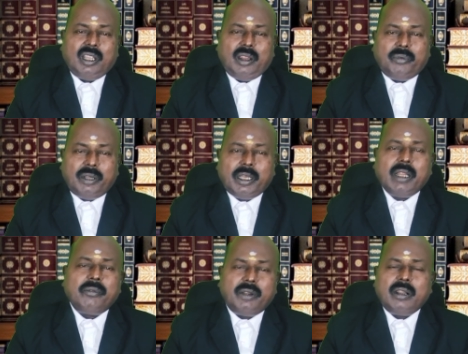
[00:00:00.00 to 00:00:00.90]
If you
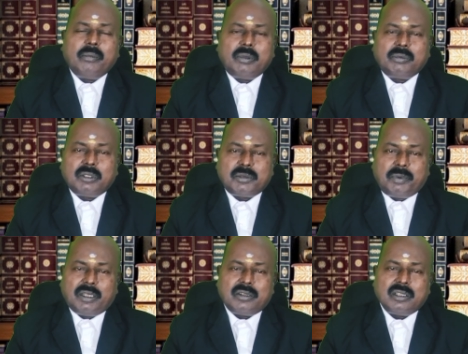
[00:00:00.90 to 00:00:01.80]
take freedom of the
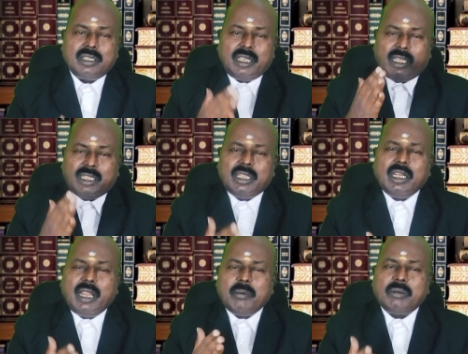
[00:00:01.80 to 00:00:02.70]
speech, in the
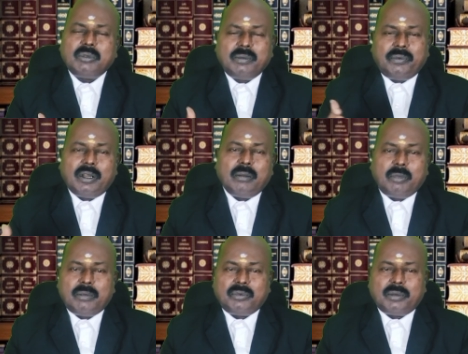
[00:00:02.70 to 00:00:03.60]
name of the
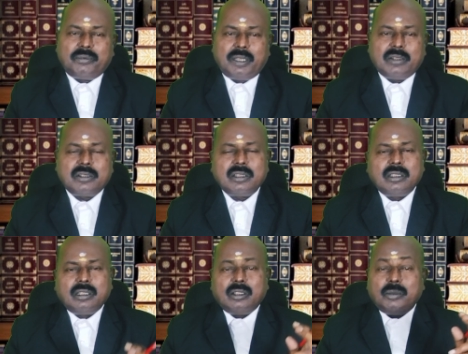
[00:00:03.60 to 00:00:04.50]
freedom of the speech,
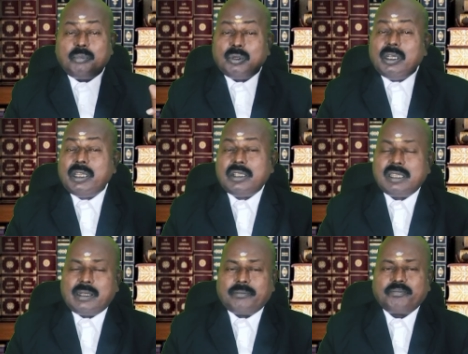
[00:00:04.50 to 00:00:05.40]
the
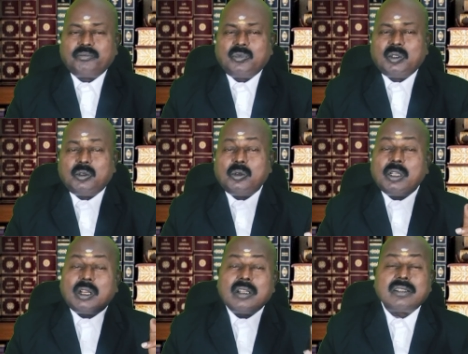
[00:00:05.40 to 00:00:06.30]
politician who
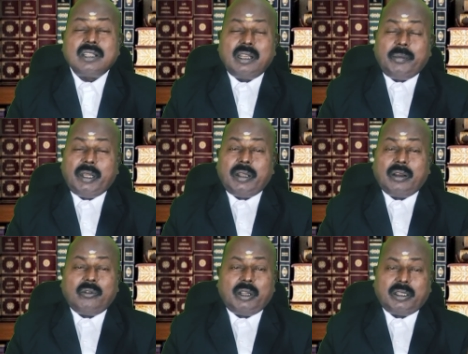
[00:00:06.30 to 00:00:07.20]
cross the limit
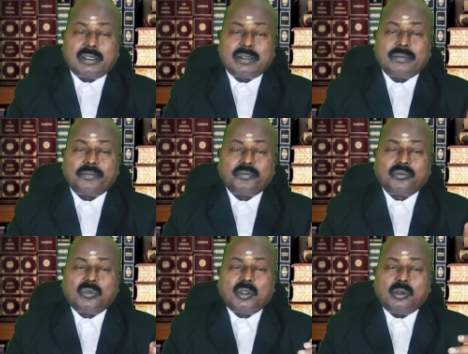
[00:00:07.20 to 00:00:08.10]
nowadays,
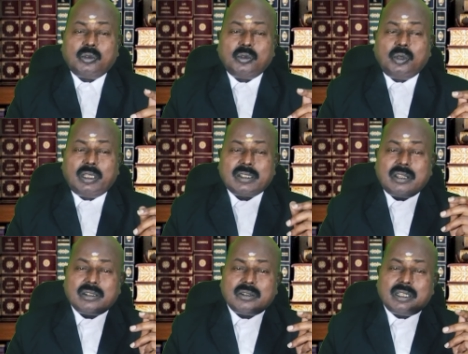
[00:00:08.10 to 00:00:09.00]
who does
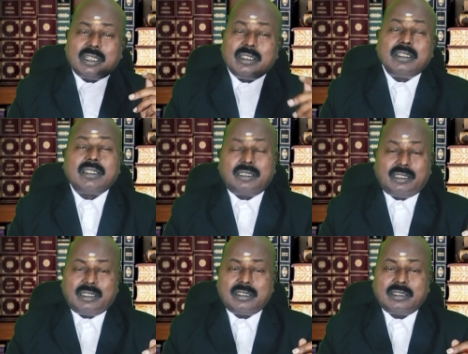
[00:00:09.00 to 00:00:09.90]
also hurt
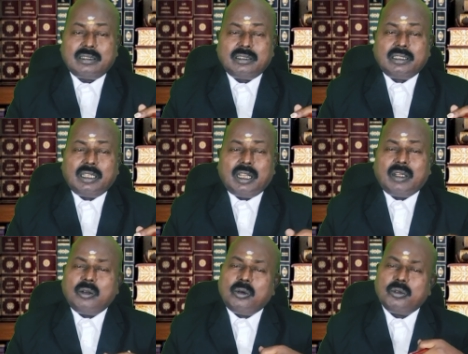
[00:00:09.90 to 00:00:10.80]
others,
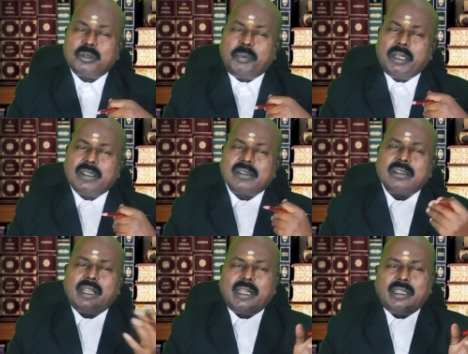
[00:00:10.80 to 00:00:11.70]
and who speaks
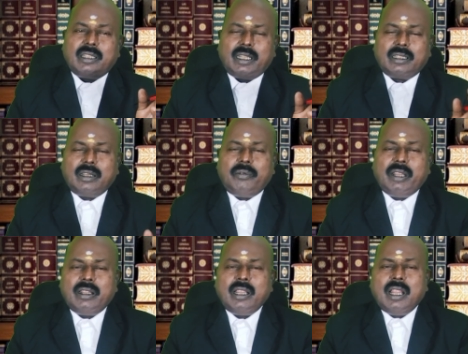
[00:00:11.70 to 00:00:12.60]
in anything that
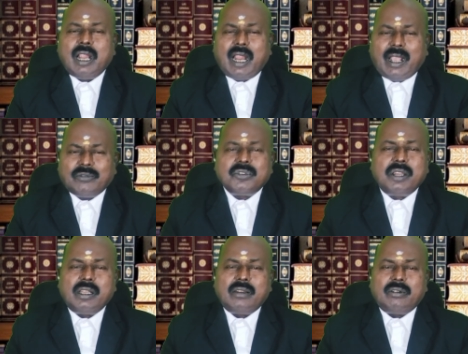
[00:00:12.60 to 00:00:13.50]
we have
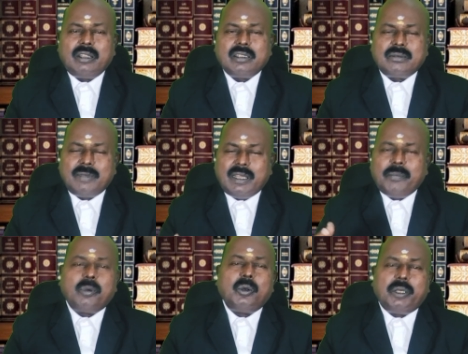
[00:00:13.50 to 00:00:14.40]
seen nowadays many
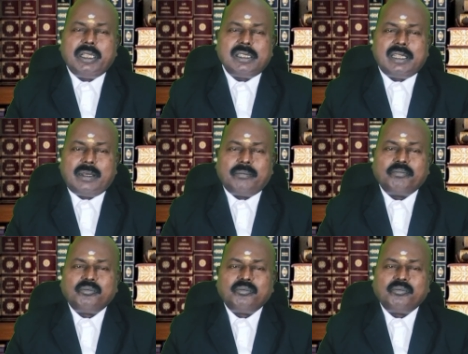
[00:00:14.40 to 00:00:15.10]
politicians